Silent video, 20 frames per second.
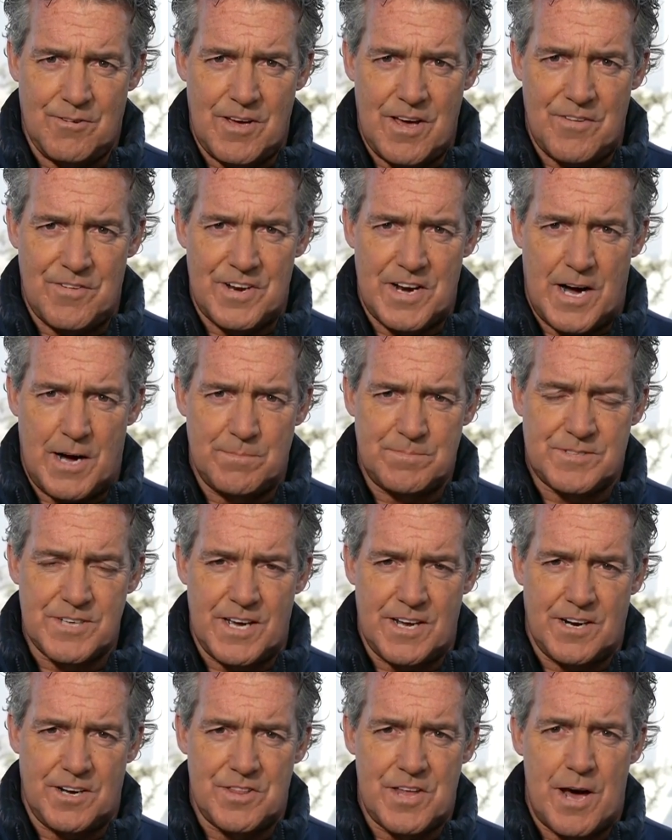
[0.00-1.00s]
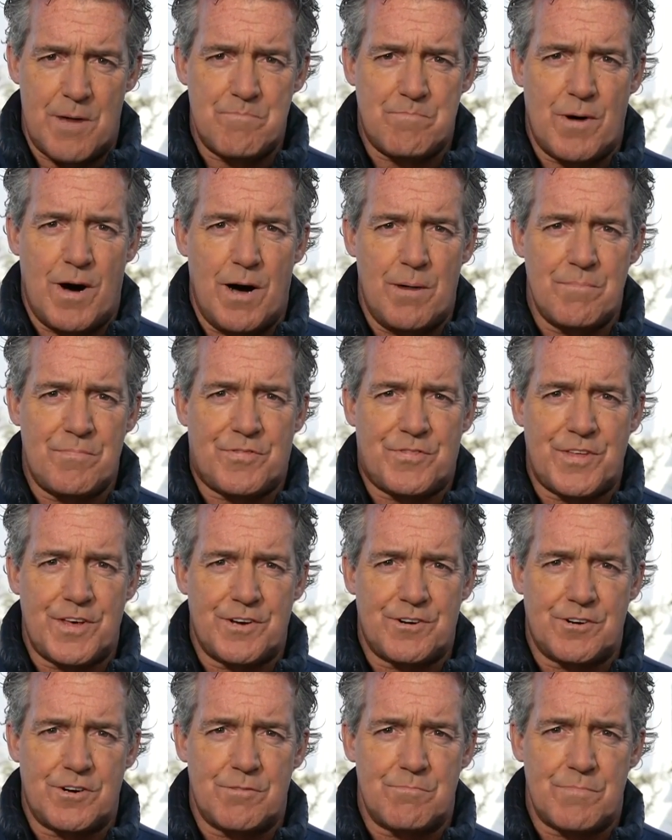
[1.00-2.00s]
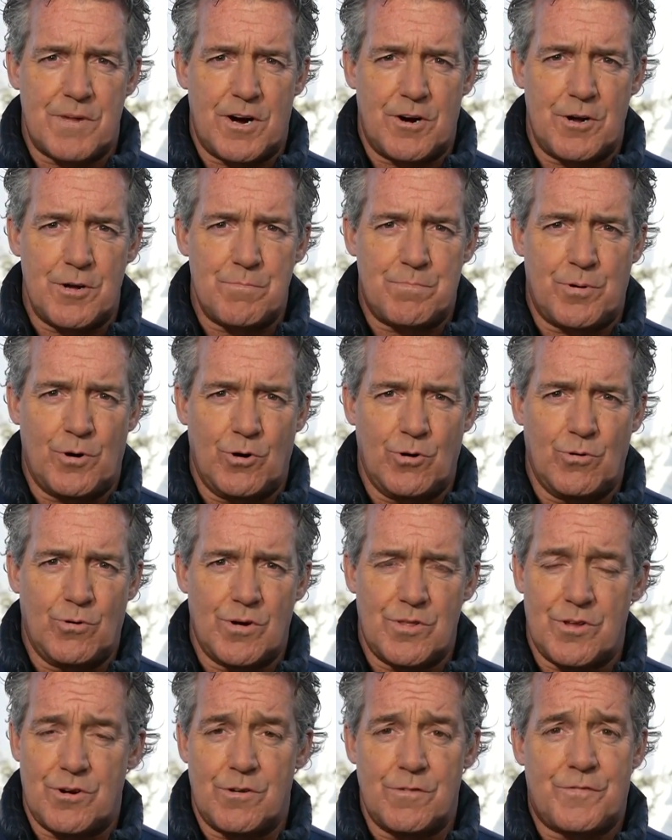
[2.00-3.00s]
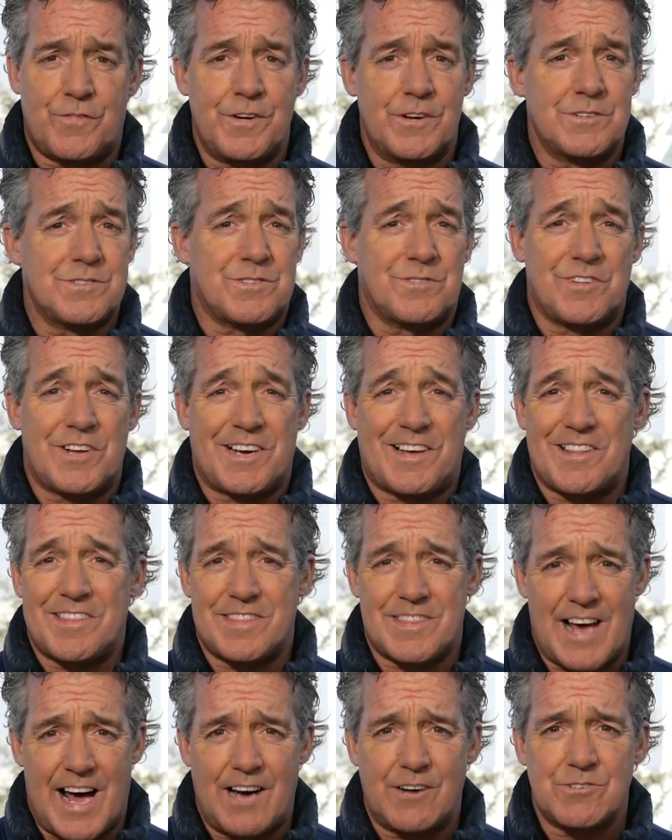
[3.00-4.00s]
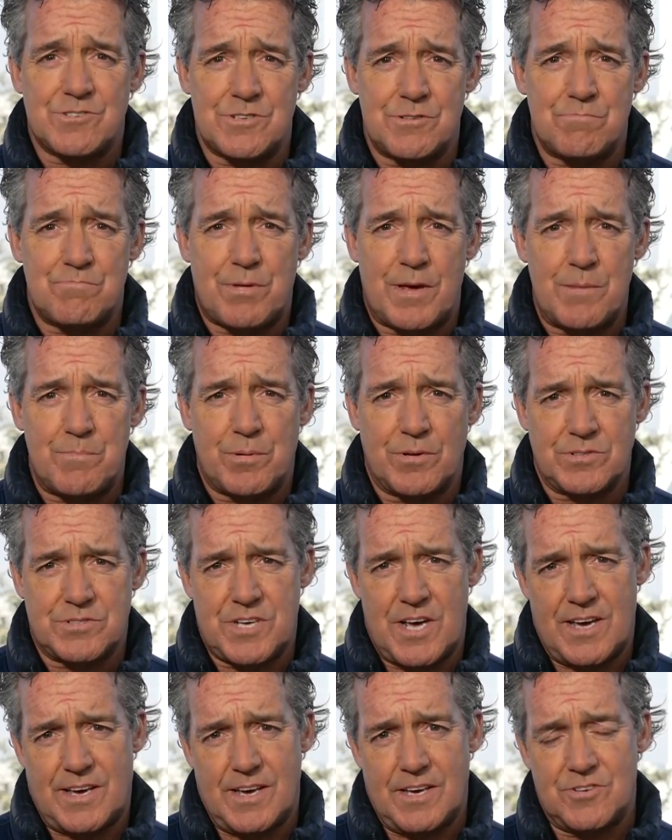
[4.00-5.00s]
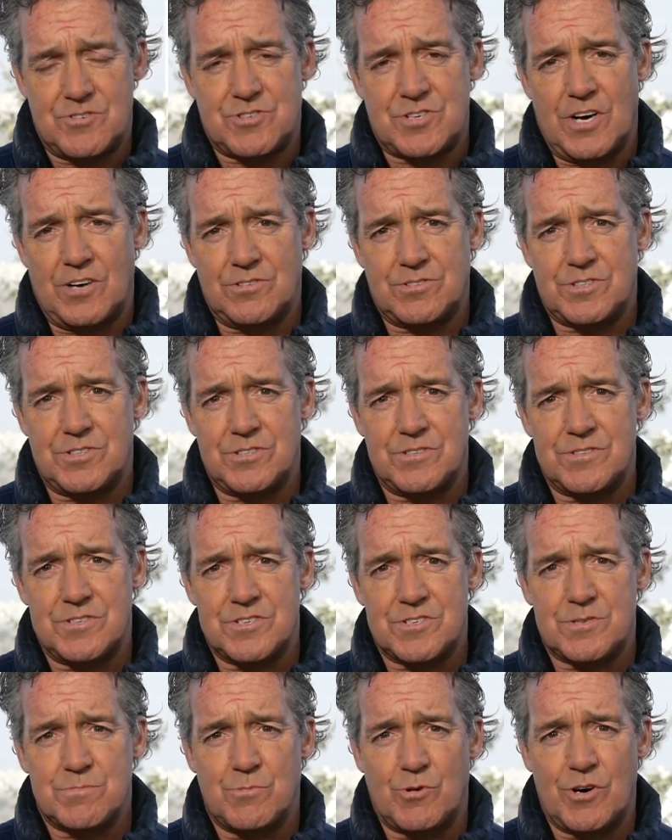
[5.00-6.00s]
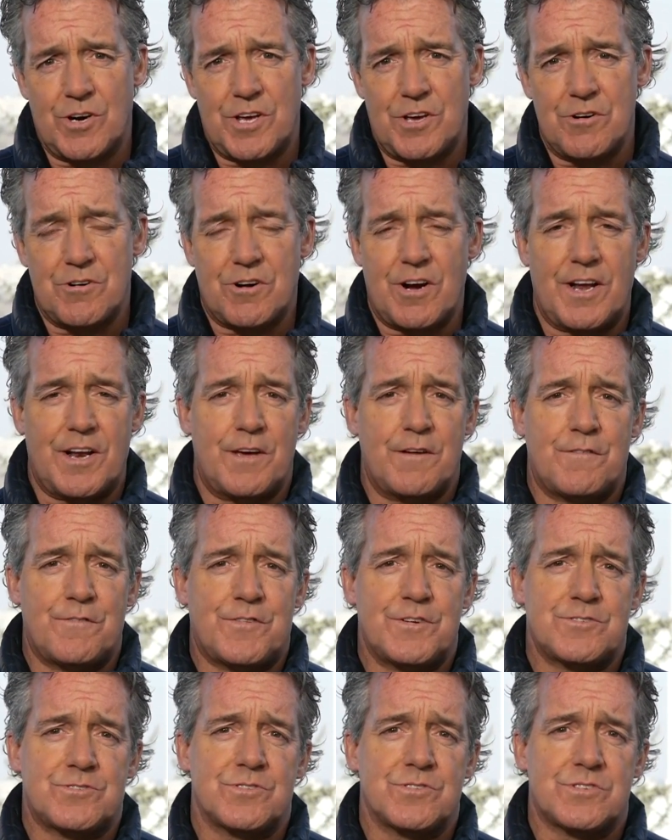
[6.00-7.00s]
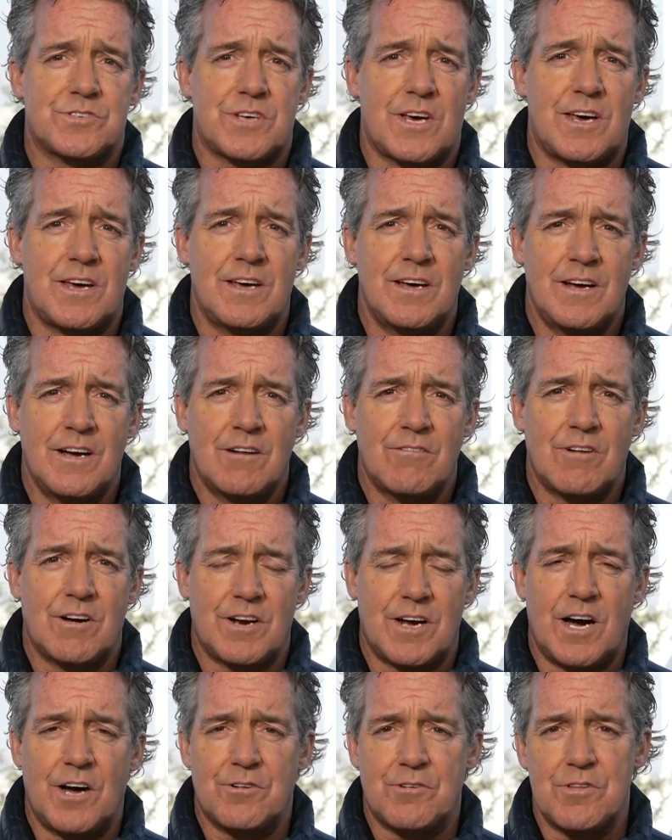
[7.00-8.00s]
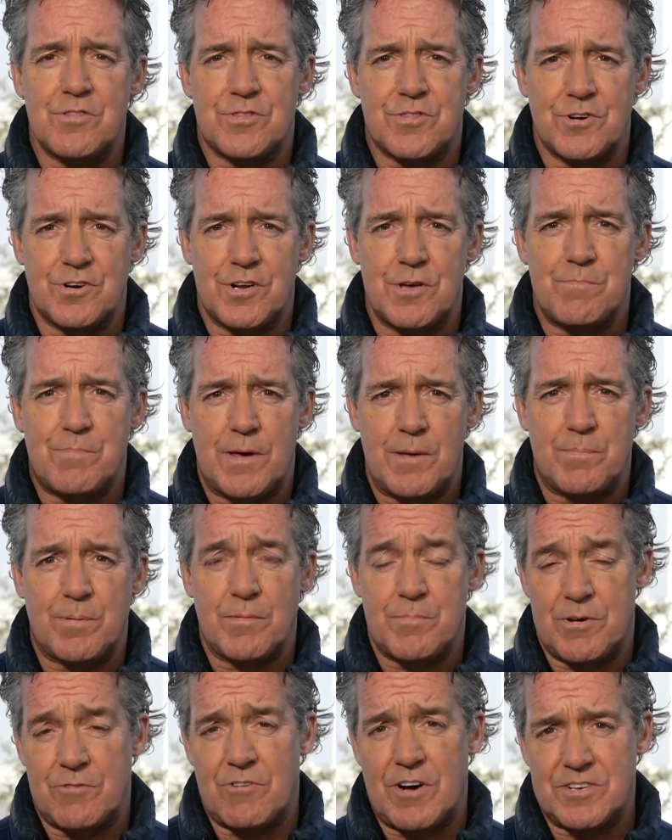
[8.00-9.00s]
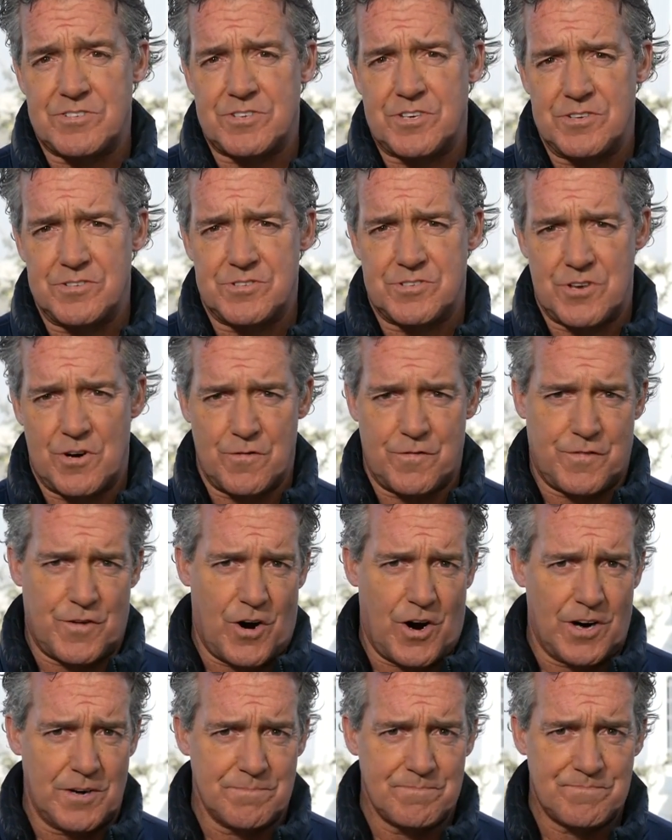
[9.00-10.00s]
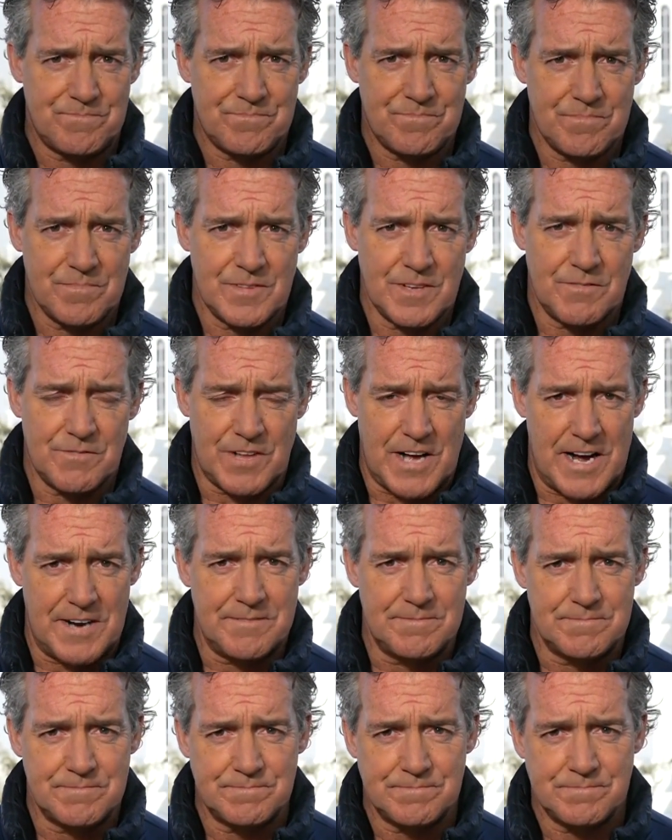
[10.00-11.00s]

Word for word: we have an update on that bomb theater in Mariupol where there are fears of like a thousand people taking shelter. This morning, Ukrainian officials say around 130 people have been rescued so far. Vlad?